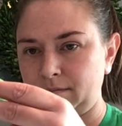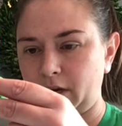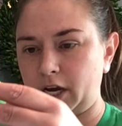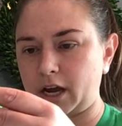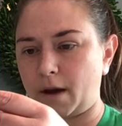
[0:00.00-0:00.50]

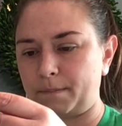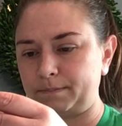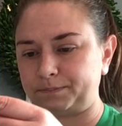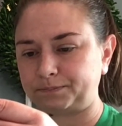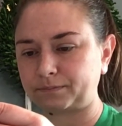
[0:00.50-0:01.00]
Here you go.
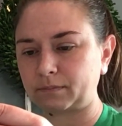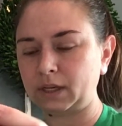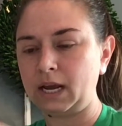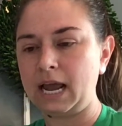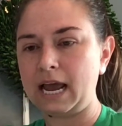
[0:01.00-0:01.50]

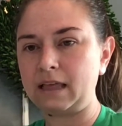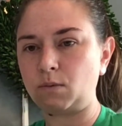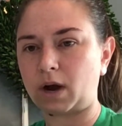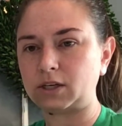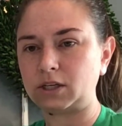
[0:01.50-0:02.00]
And then
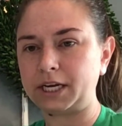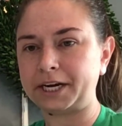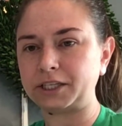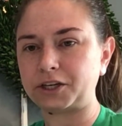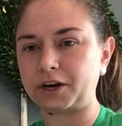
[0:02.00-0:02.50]
watch,
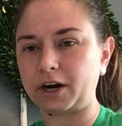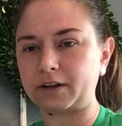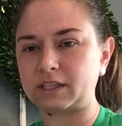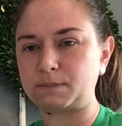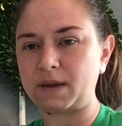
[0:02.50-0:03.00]
here's your
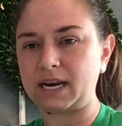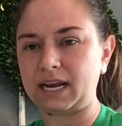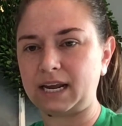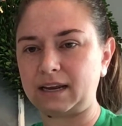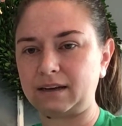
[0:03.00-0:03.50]
Earth
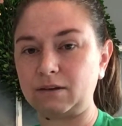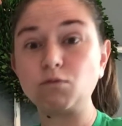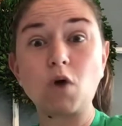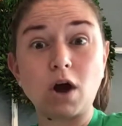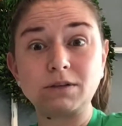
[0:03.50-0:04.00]
spinning,
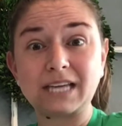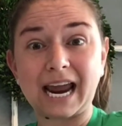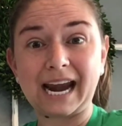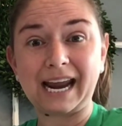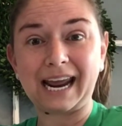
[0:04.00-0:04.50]

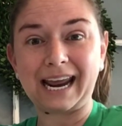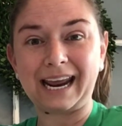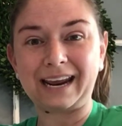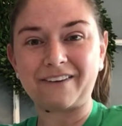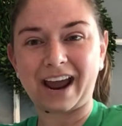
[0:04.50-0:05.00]

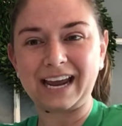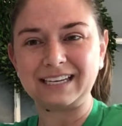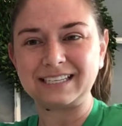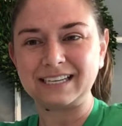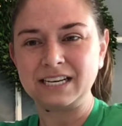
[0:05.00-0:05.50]
rotating,
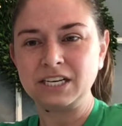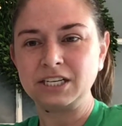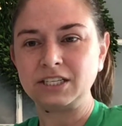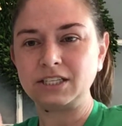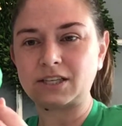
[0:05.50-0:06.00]
right?
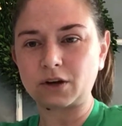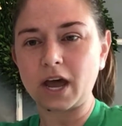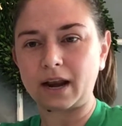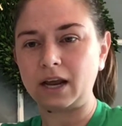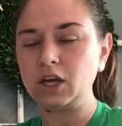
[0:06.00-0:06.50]
So
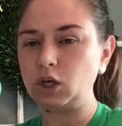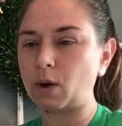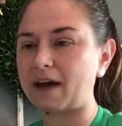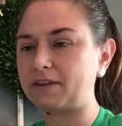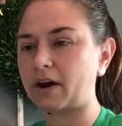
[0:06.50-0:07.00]
good. You
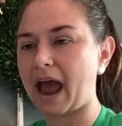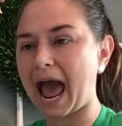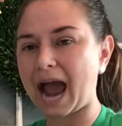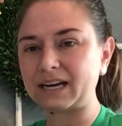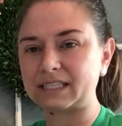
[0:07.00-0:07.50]
have your
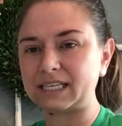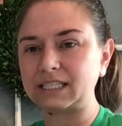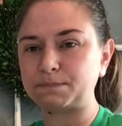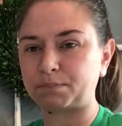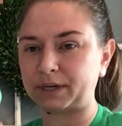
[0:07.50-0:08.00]

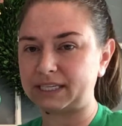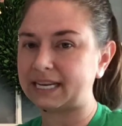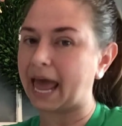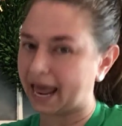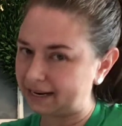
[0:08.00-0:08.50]
axis,
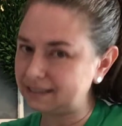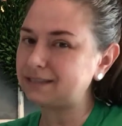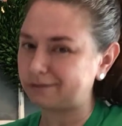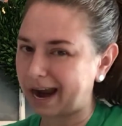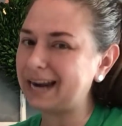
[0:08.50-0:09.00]
pretend,
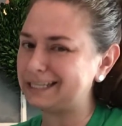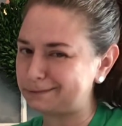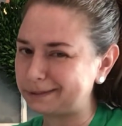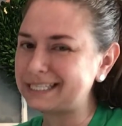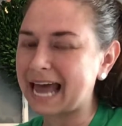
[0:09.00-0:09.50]
right? It's
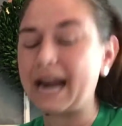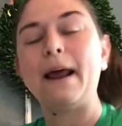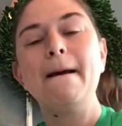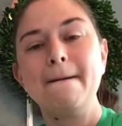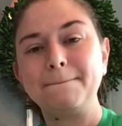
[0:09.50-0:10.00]
pretend,
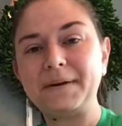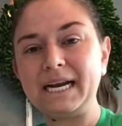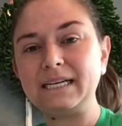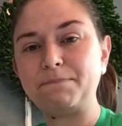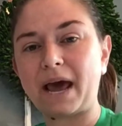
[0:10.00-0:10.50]
but
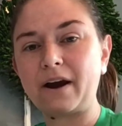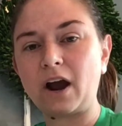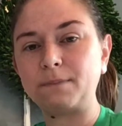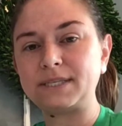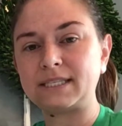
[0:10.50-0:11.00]
it better
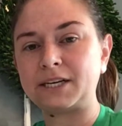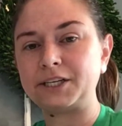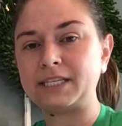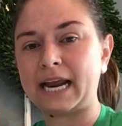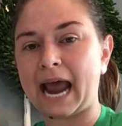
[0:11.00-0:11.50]
helps us
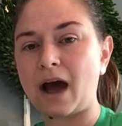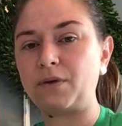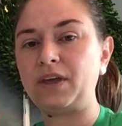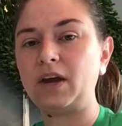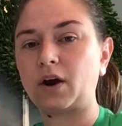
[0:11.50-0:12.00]
understand how
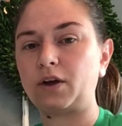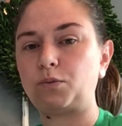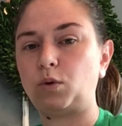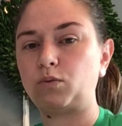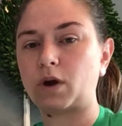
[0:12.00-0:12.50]
the Earth
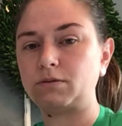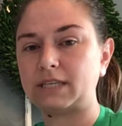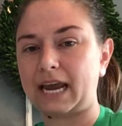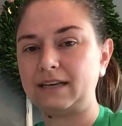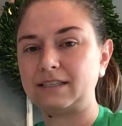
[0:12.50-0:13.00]
will
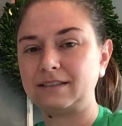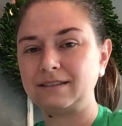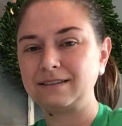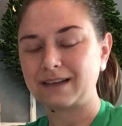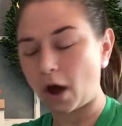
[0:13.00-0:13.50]
rotate.
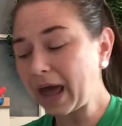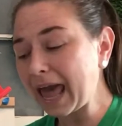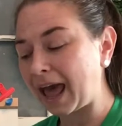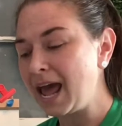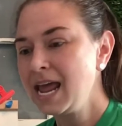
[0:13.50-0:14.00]

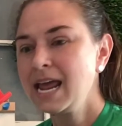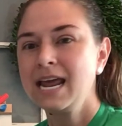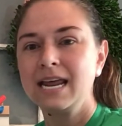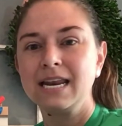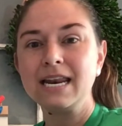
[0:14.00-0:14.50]
Okay,
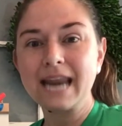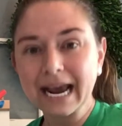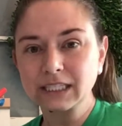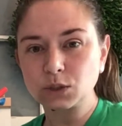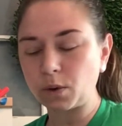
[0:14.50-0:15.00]

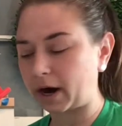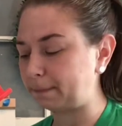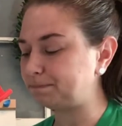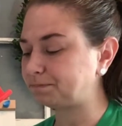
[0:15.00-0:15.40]
next word,